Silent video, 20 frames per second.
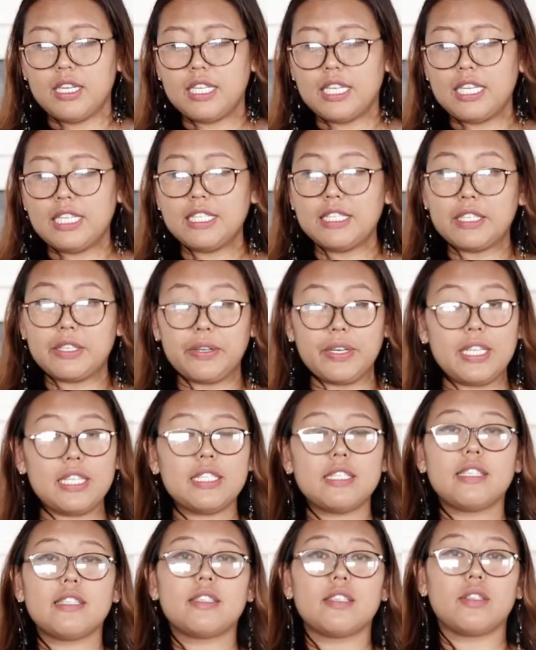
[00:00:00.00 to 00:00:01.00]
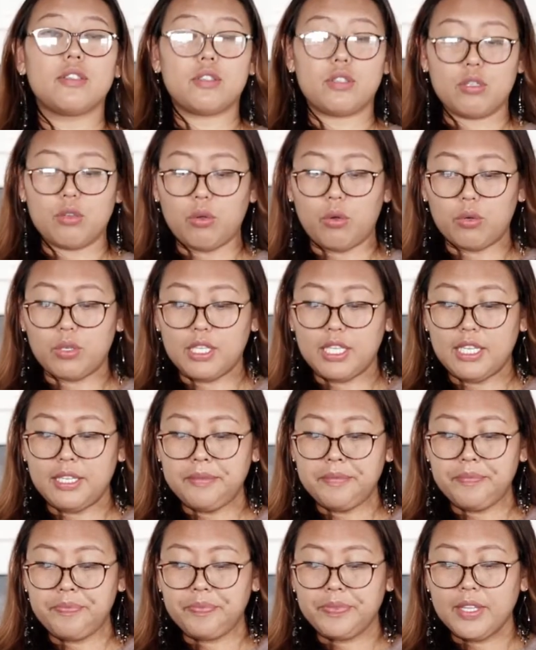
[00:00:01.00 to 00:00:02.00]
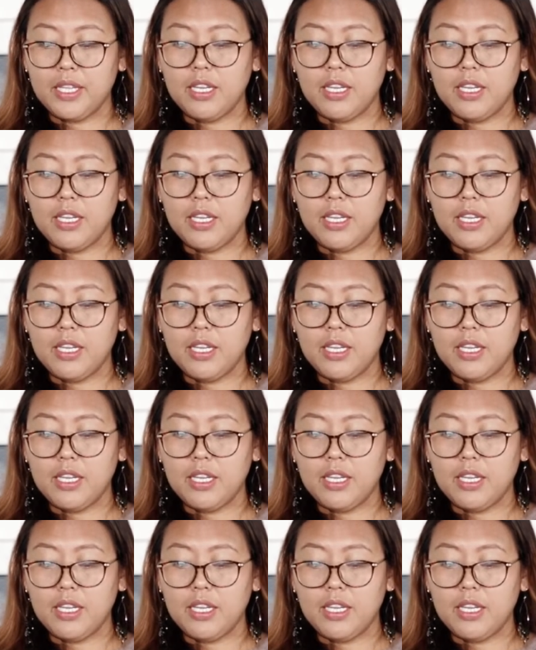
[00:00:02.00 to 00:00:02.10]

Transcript: increased slowly,